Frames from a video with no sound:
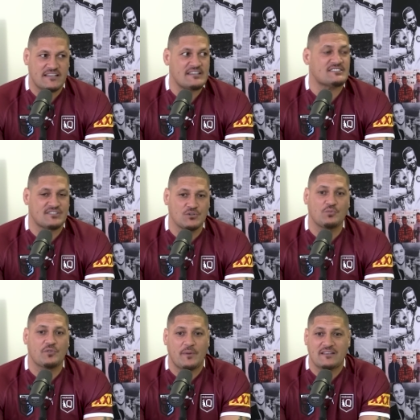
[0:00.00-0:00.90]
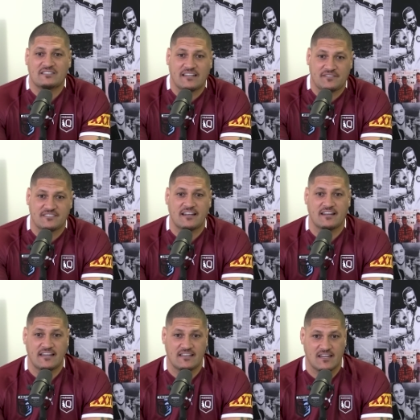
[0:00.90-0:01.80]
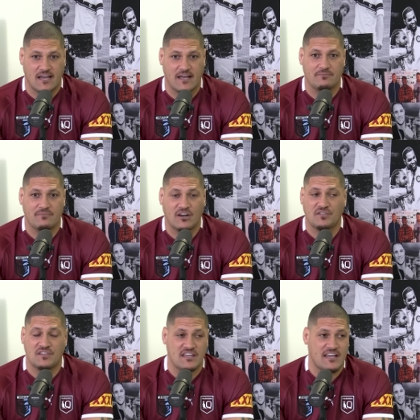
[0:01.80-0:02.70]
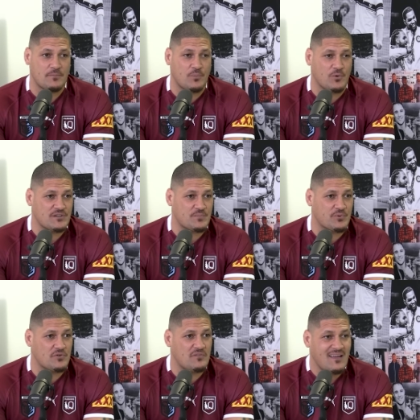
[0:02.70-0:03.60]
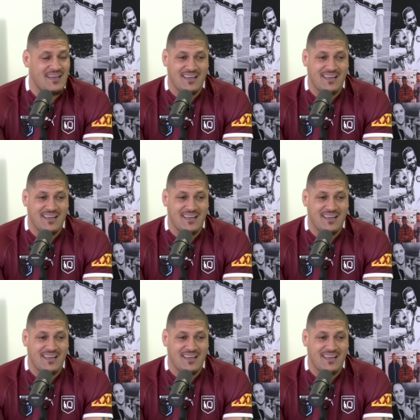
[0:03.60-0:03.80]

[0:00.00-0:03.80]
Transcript: He's still the best left centre in the game. And I think he had a point to prove.